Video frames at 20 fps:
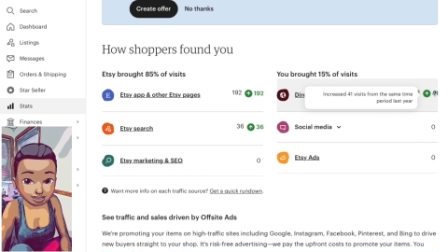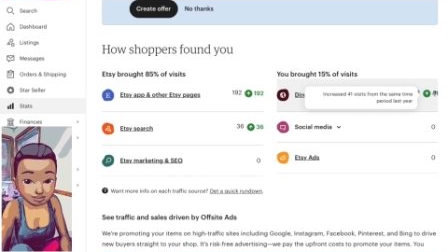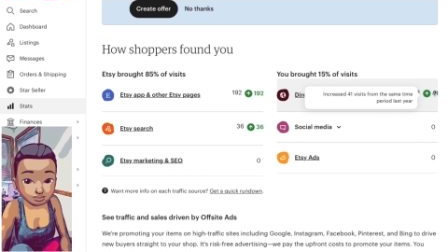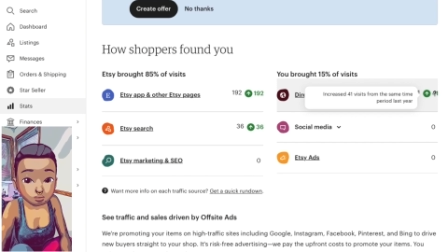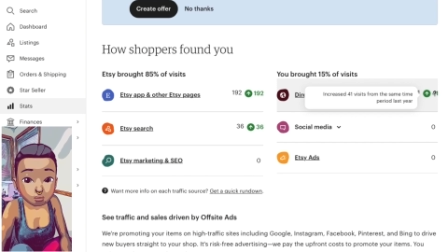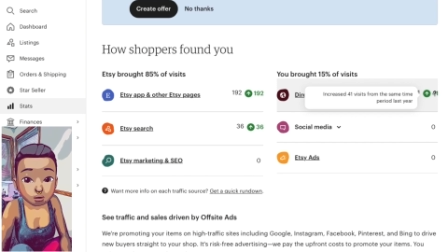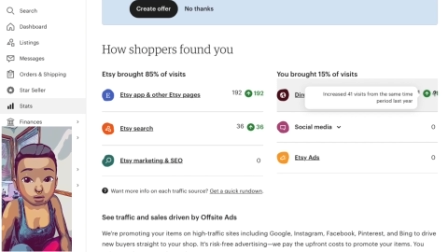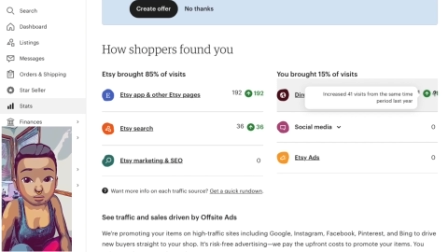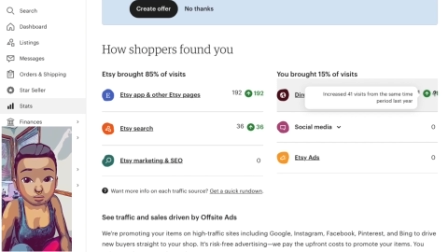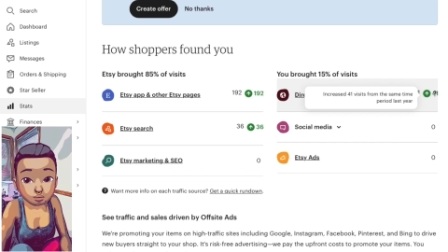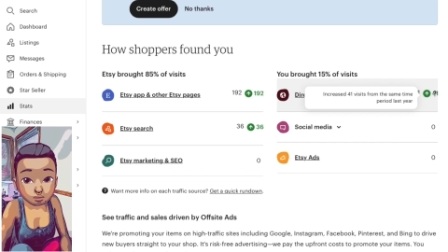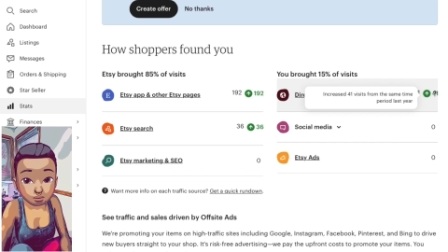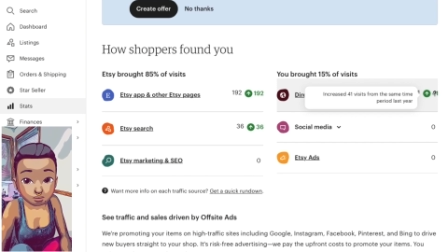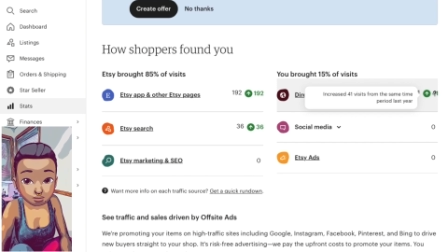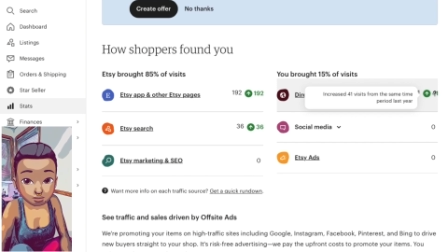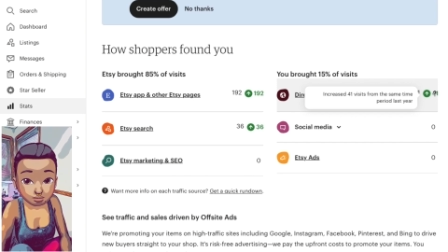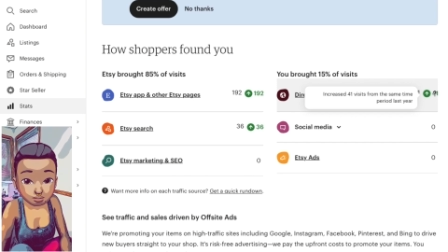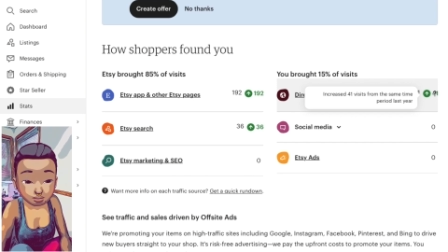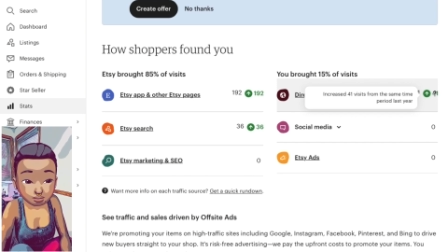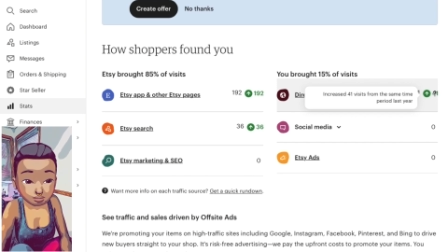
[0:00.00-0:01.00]
41
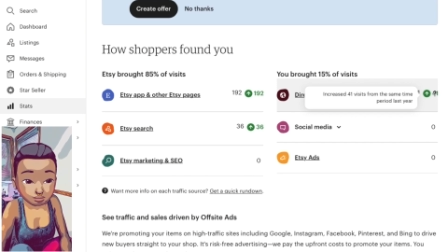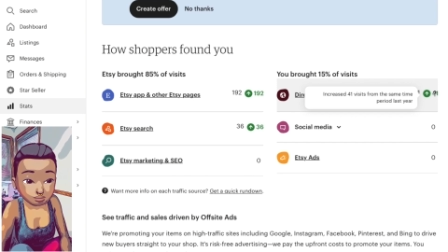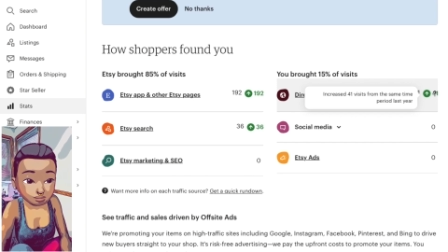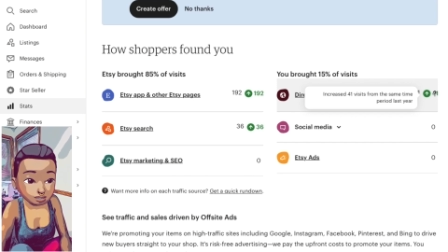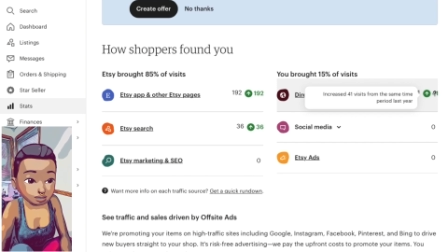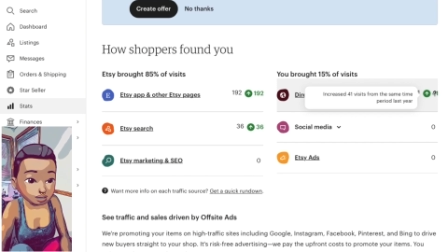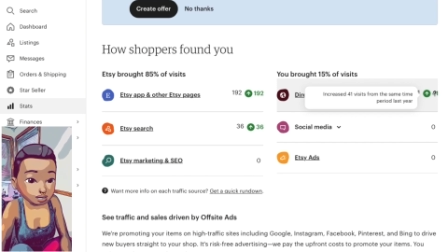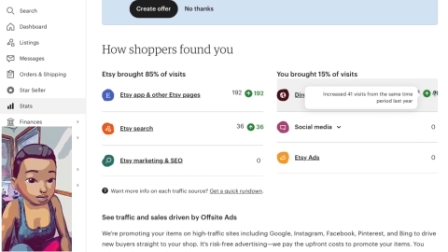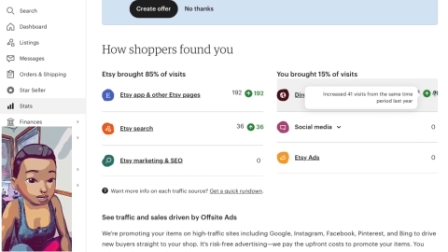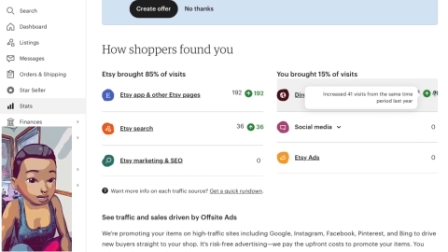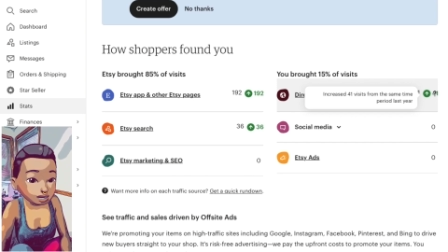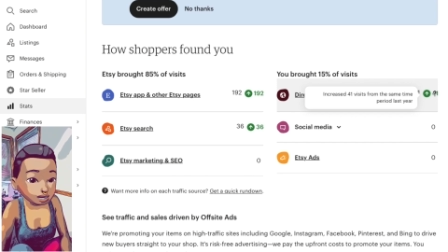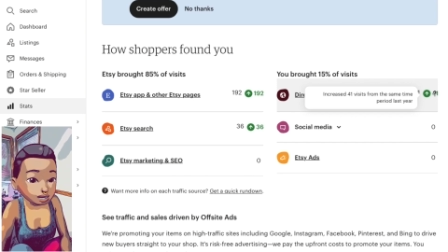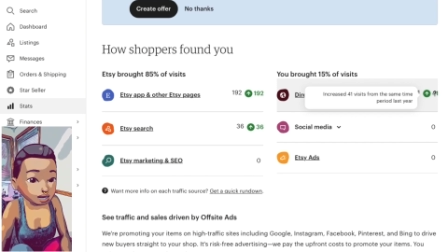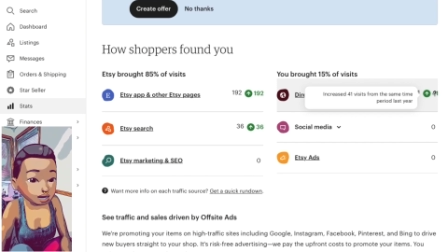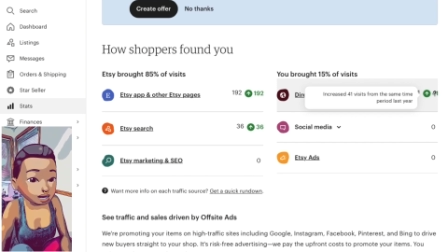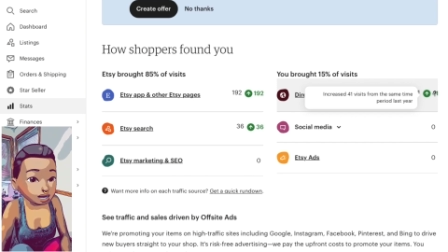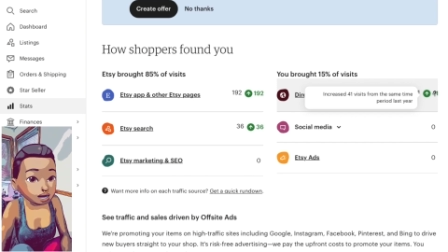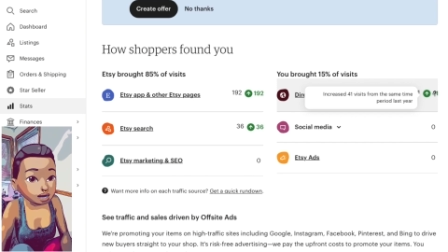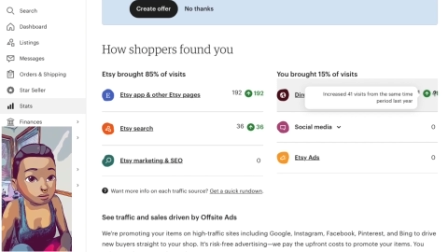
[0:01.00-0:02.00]
people.
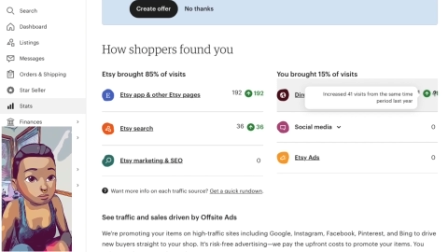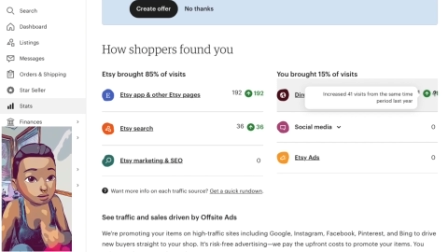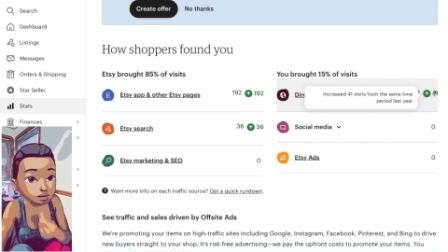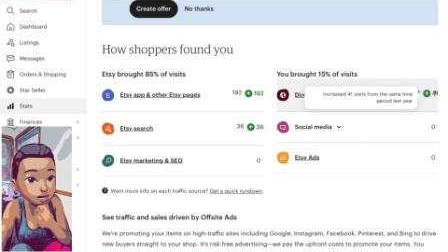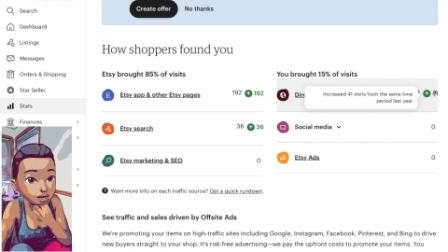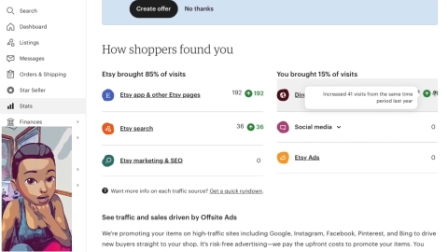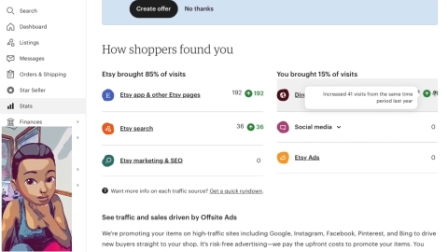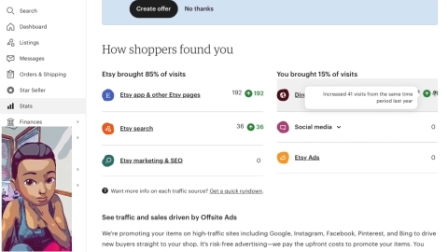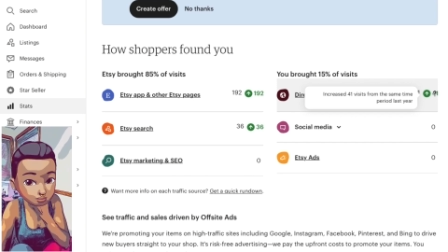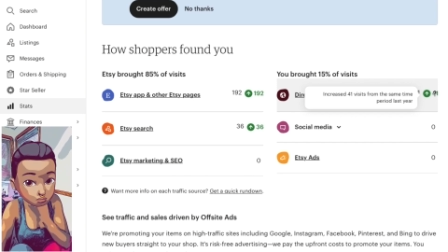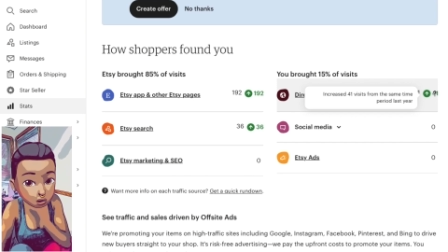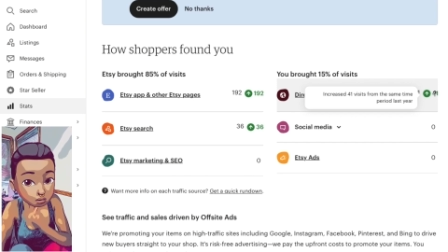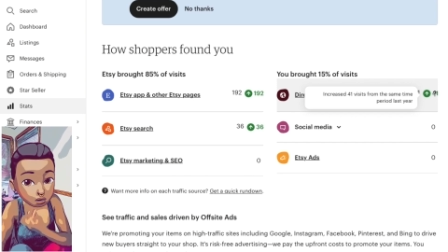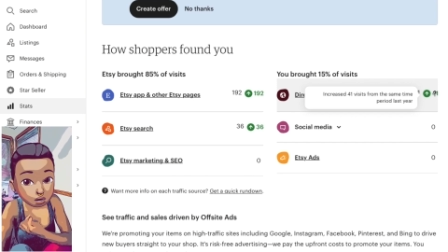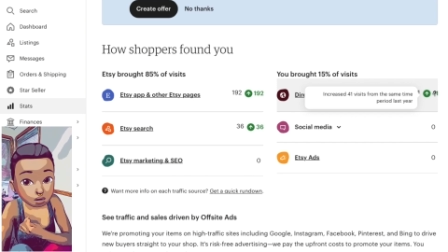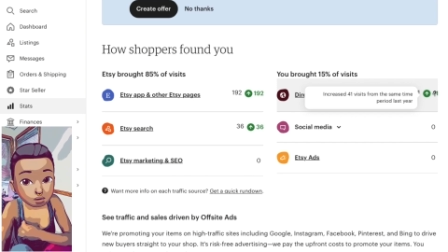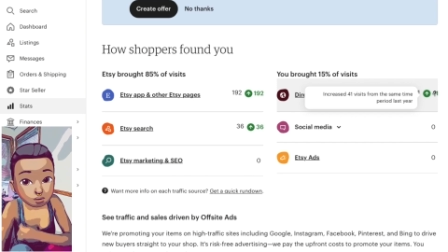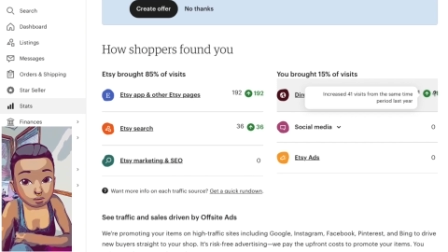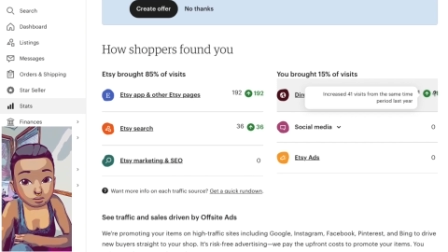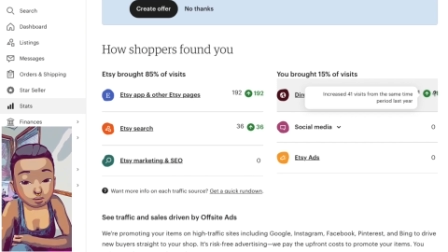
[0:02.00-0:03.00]
And that's
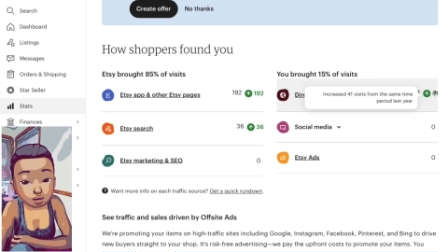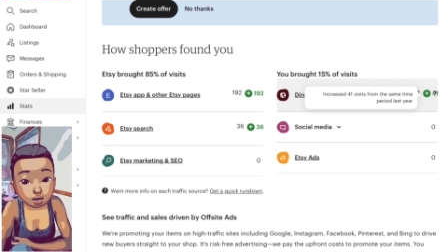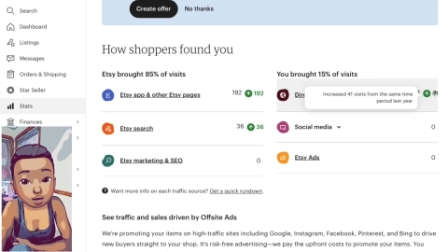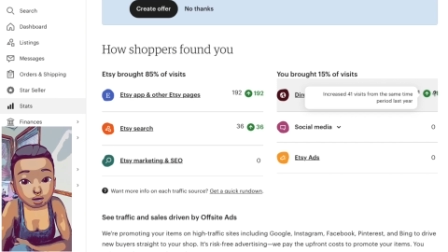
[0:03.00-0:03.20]
from